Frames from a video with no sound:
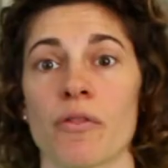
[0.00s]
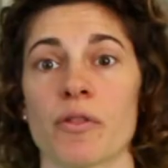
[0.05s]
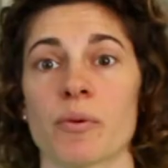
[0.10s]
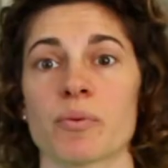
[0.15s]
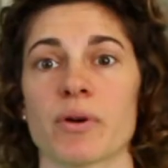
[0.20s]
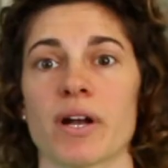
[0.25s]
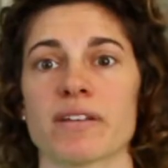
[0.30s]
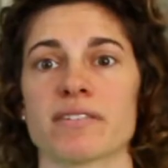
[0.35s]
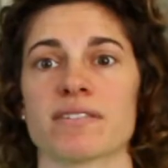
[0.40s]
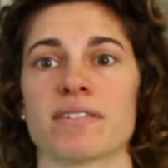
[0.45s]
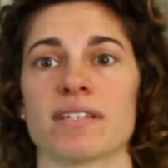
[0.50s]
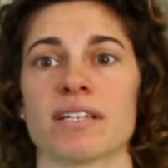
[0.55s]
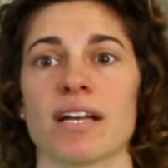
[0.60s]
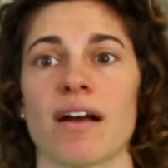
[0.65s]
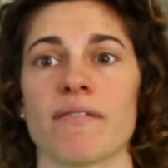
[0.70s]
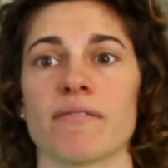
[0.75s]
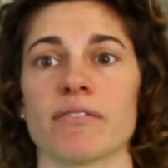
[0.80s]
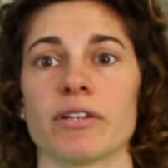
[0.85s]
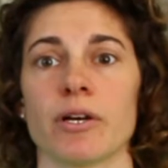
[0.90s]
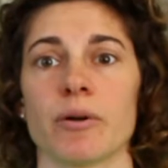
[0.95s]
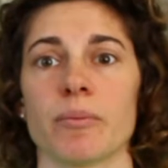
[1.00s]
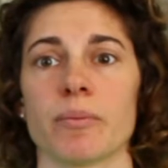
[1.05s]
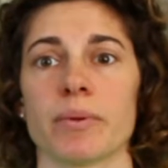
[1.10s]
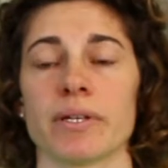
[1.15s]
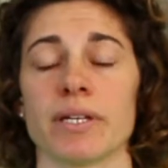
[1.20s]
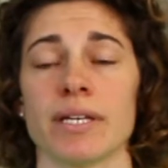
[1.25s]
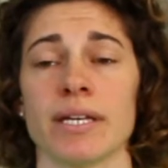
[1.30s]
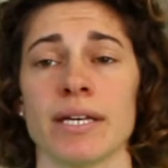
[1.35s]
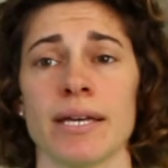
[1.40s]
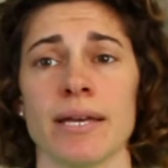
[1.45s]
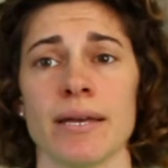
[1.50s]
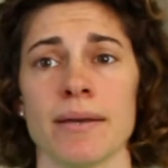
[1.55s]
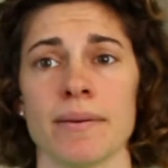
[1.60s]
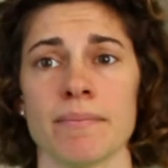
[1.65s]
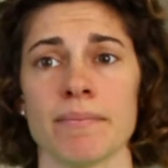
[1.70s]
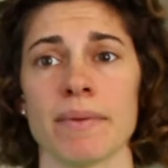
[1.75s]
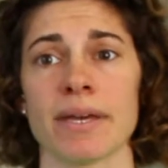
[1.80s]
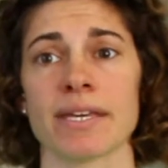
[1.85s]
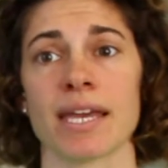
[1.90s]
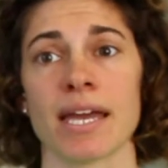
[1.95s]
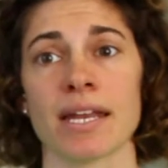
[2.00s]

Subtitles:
the processing envelope. Make